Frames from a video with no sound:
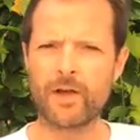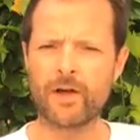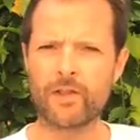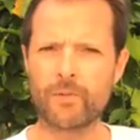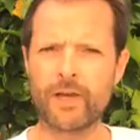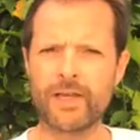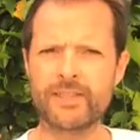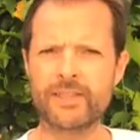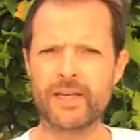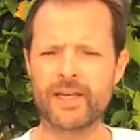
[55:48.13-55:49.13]

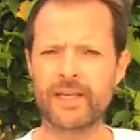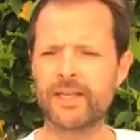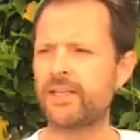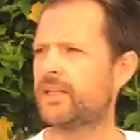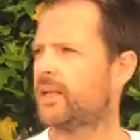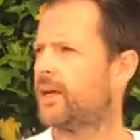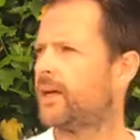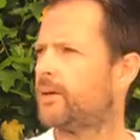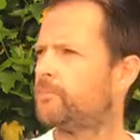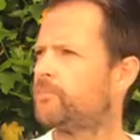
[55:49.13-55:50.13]
Otherwise, I
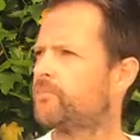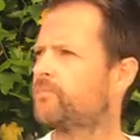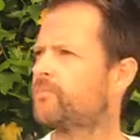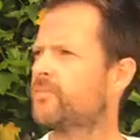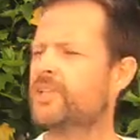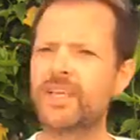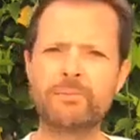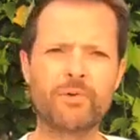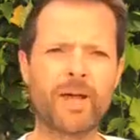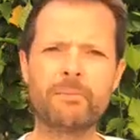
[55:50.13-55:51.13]
can keep
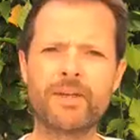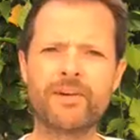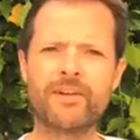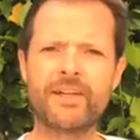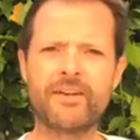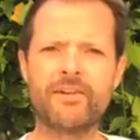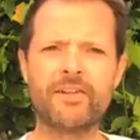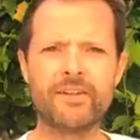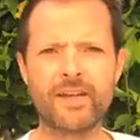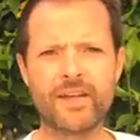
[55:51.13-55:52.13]
rambling on here all
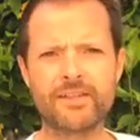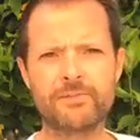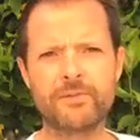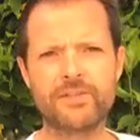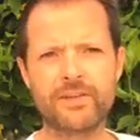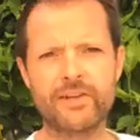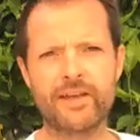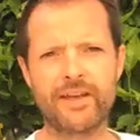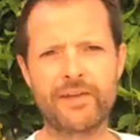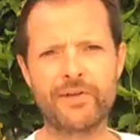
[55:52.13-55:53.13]
day. I suppose I
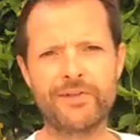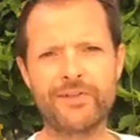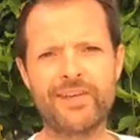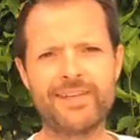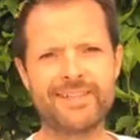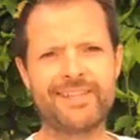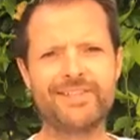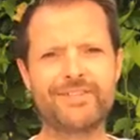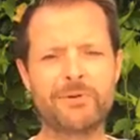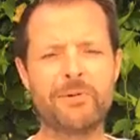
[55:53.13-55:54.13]
could do this.
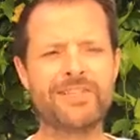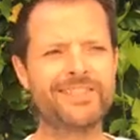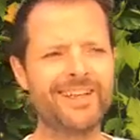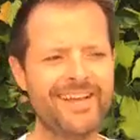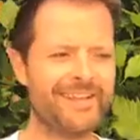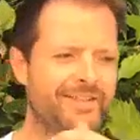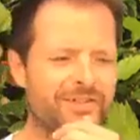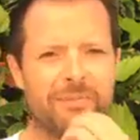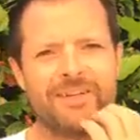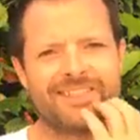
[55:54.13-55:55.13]
There's so much
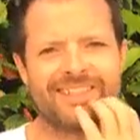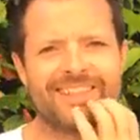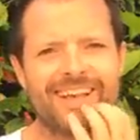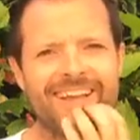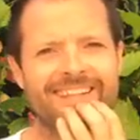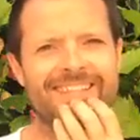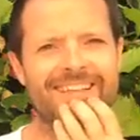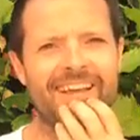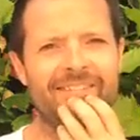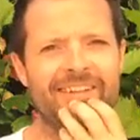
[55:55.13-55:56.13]

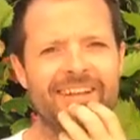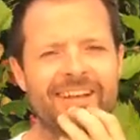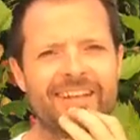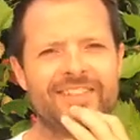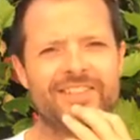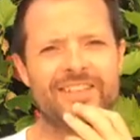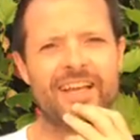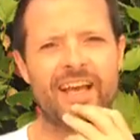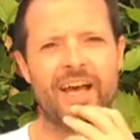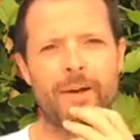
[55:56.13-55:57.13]
inside of me, and
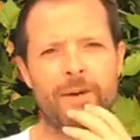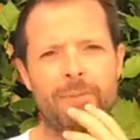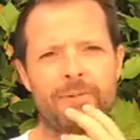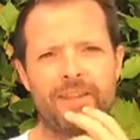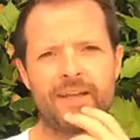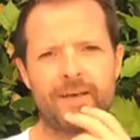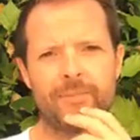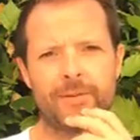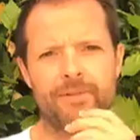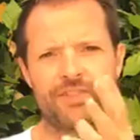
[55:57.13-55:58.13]
I'm happy that I'm
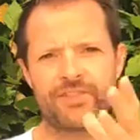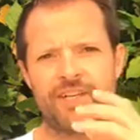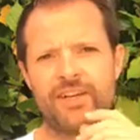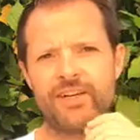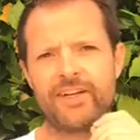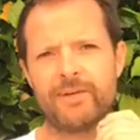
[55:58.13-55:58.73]
able to share here.